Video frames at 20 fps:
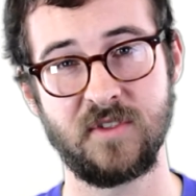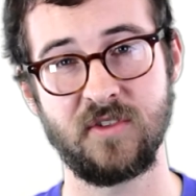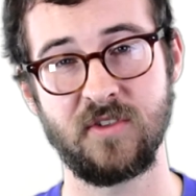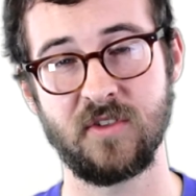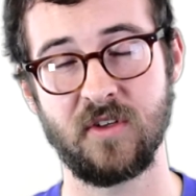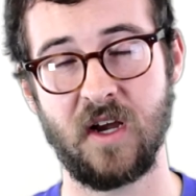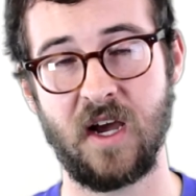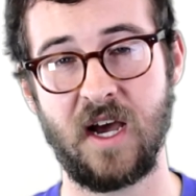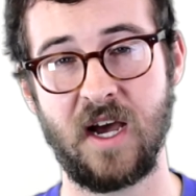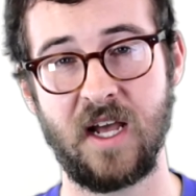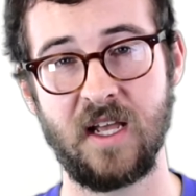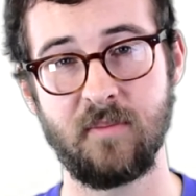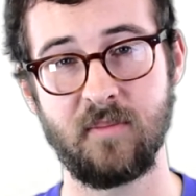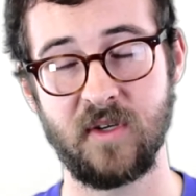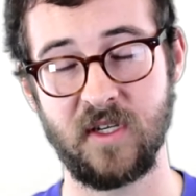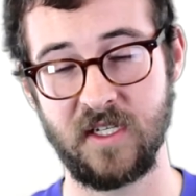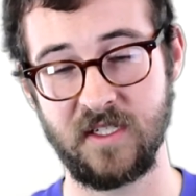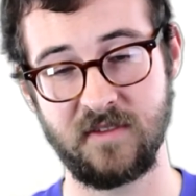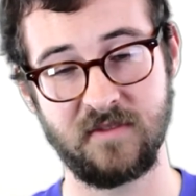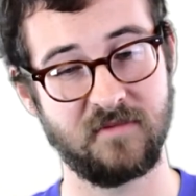junior
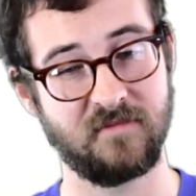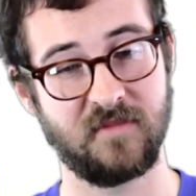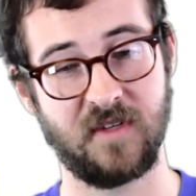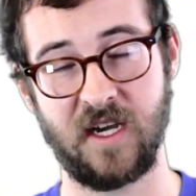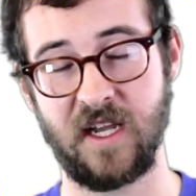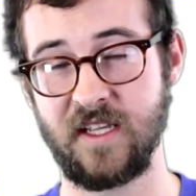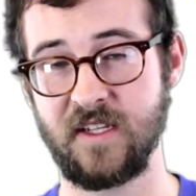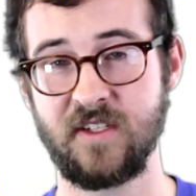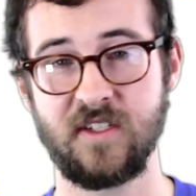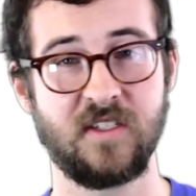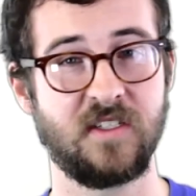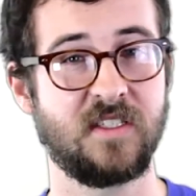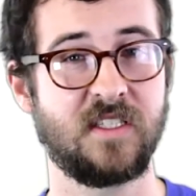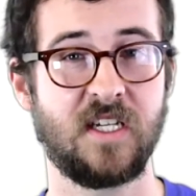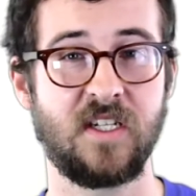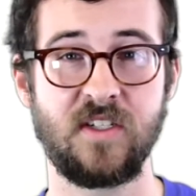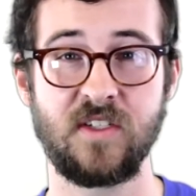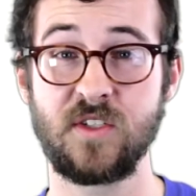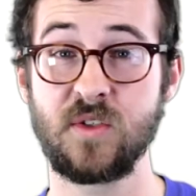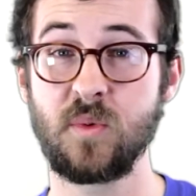high, but I
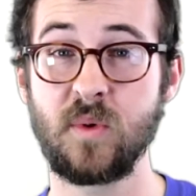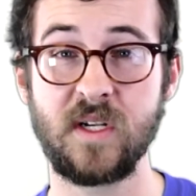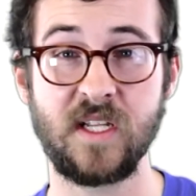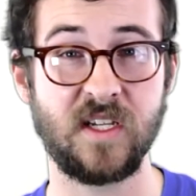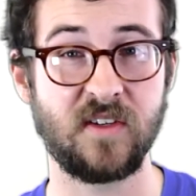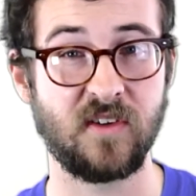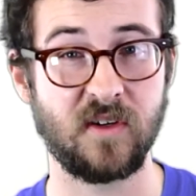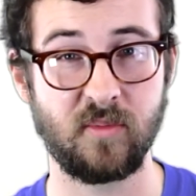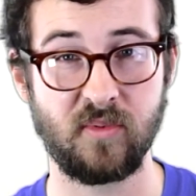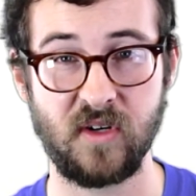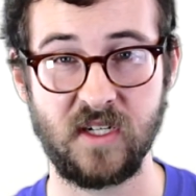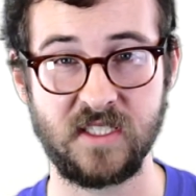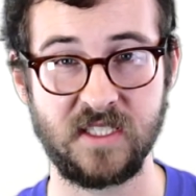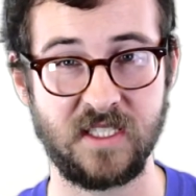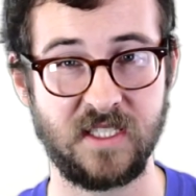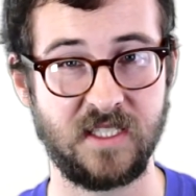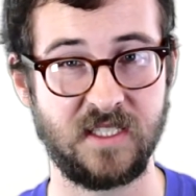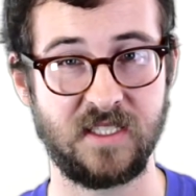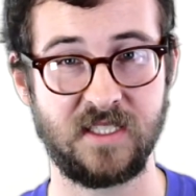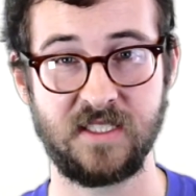couldn't tell you 20 of our
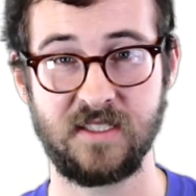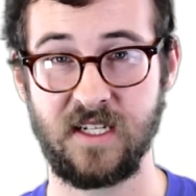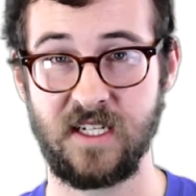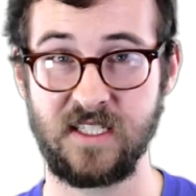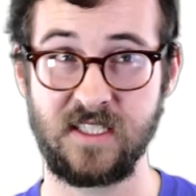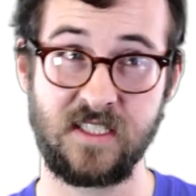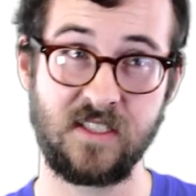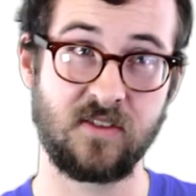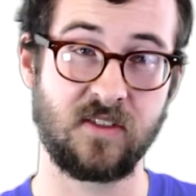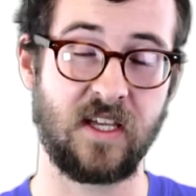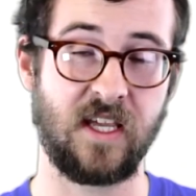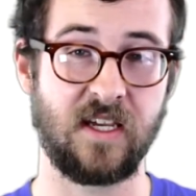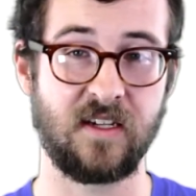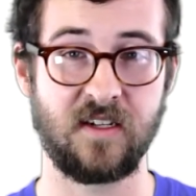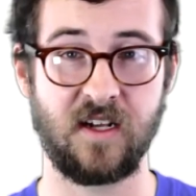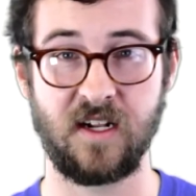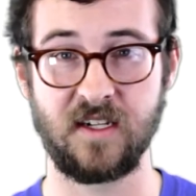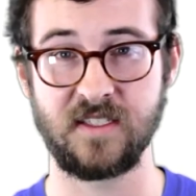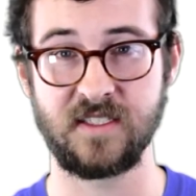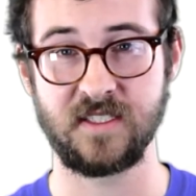presidents. I still
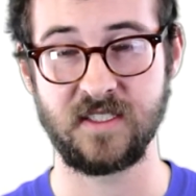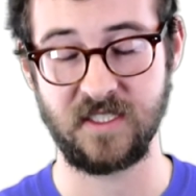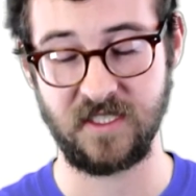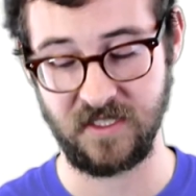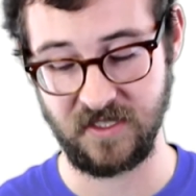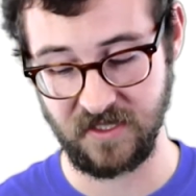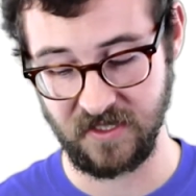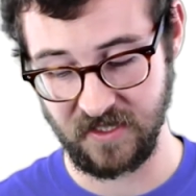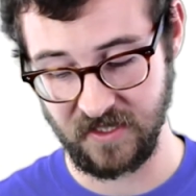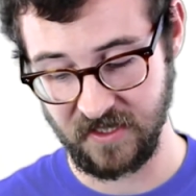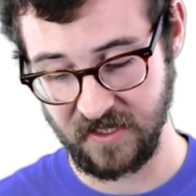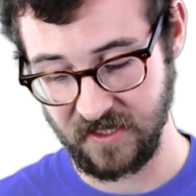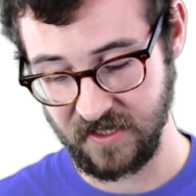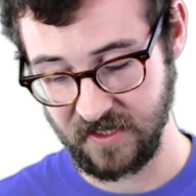can't, honestly.